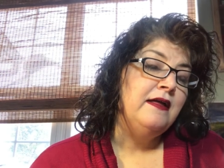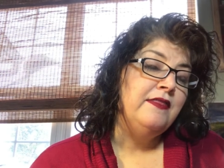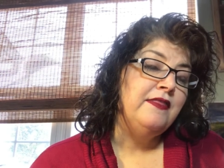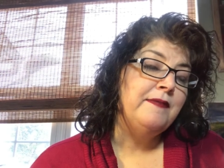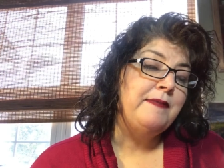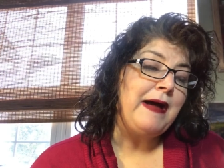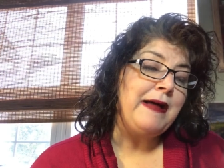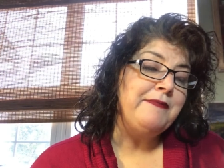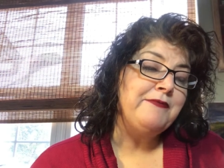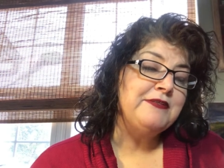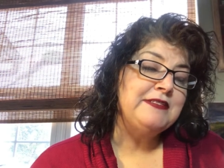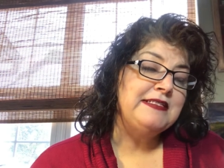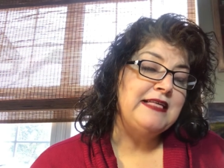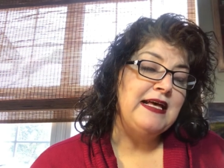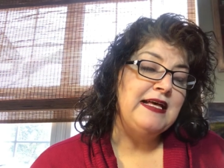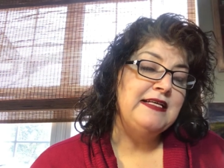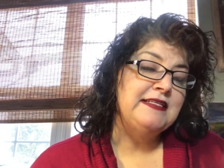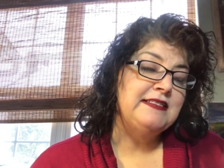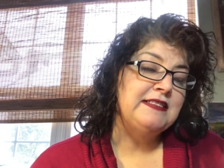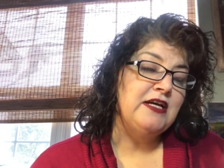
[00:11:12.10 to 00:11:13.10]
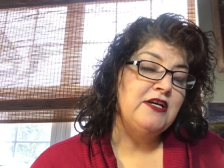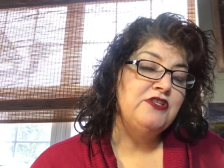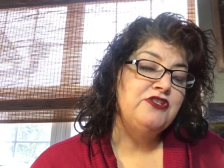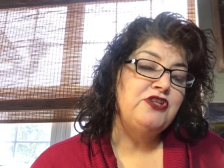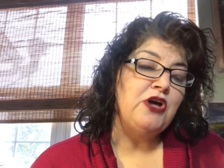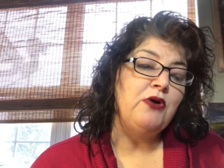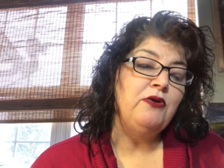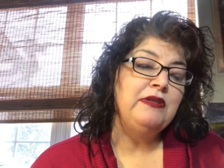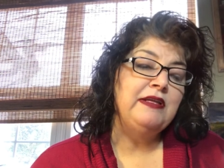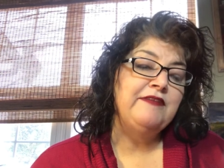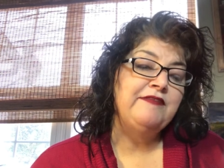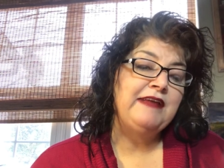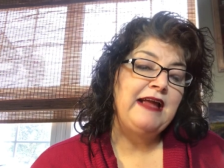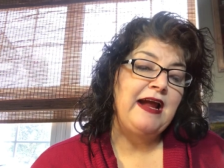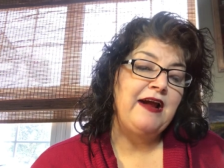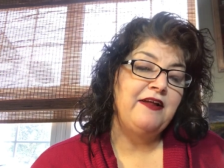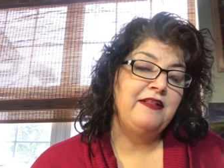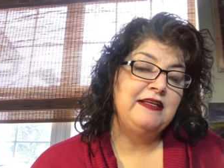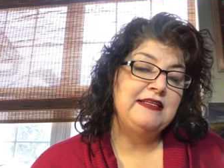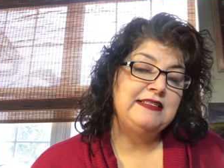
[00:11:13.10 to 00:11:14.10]
The Bible says, don't live
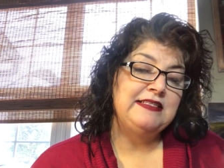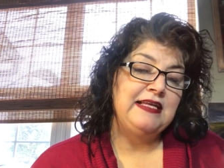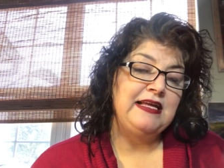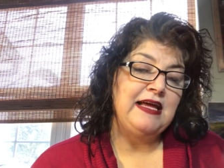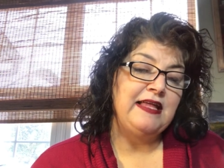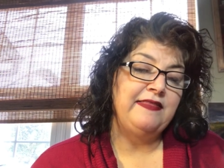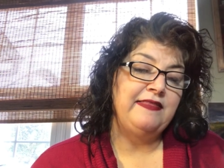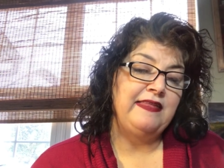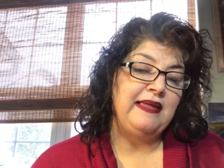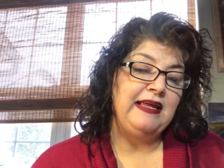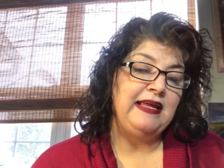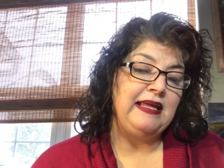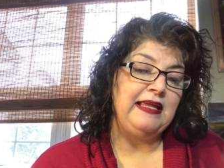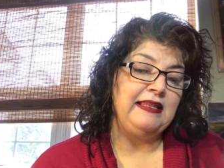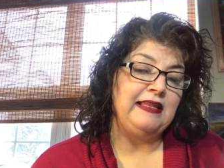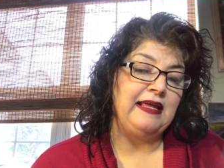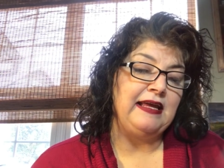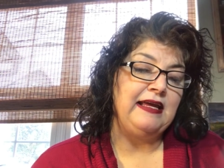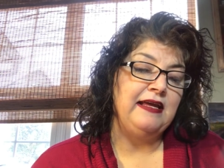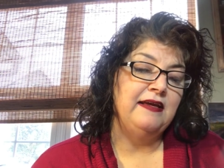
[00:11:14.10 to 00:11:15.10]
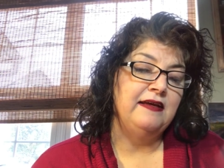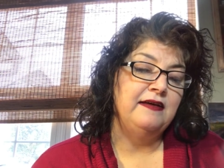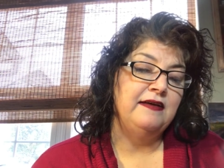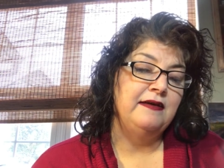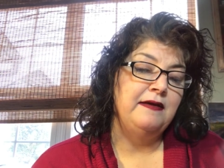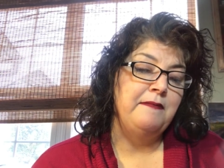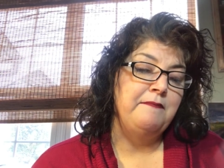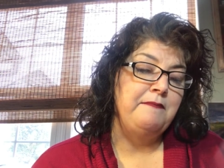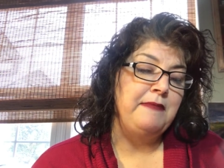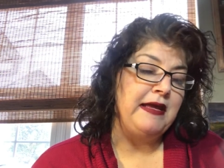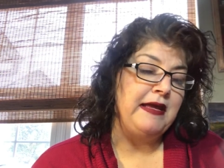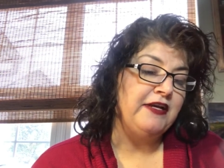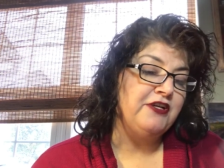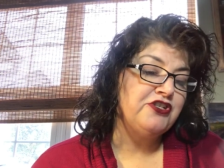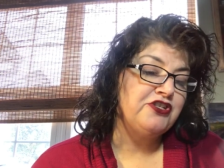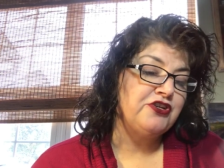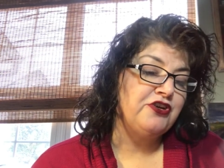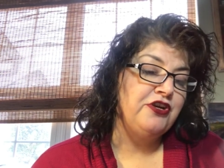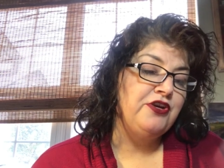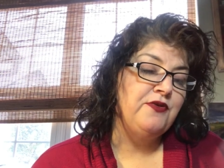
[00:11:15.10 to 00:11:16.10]
carelessly, unthinkingly. Make
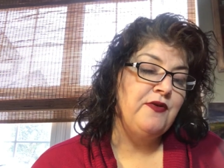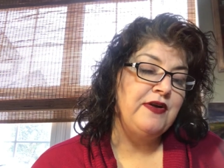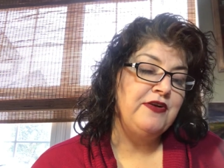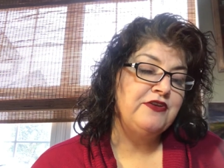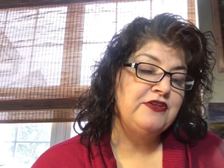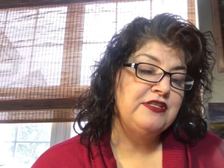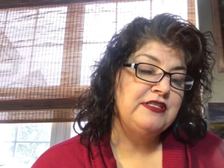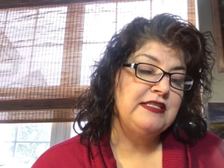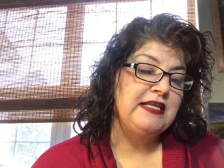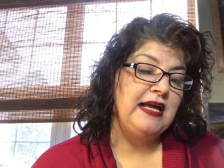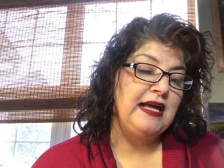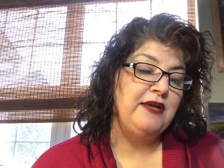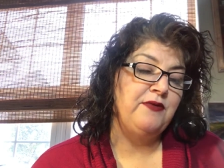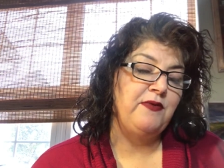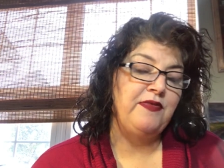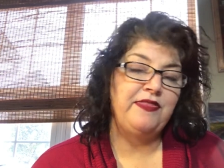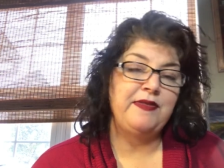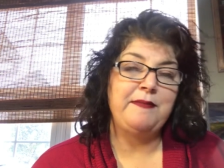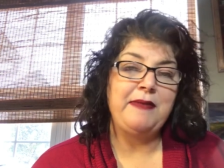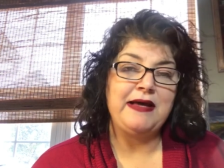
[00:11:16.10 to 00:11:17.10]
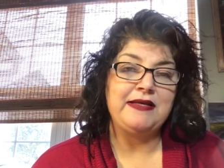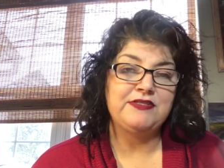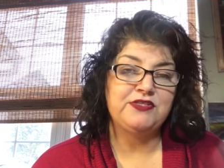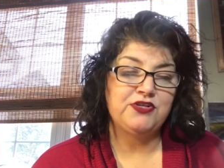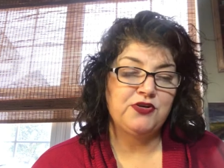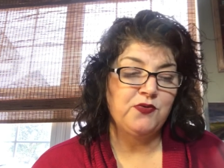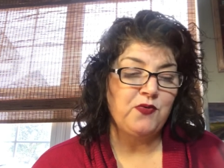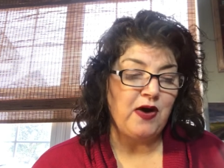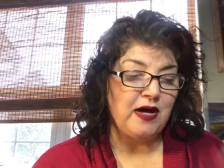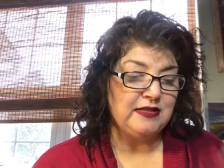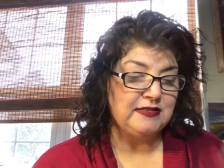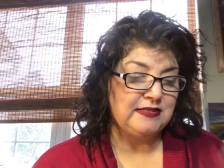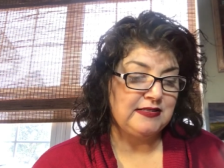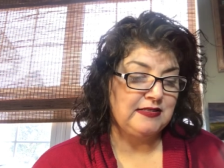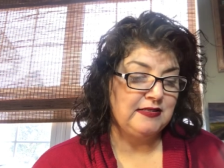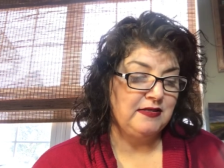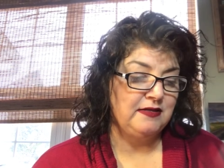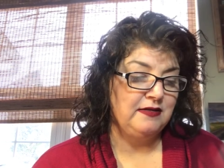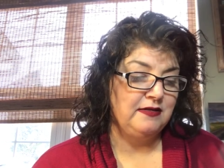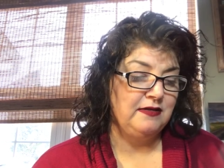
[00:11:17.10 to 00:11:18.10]
sure you understand what the Master wants.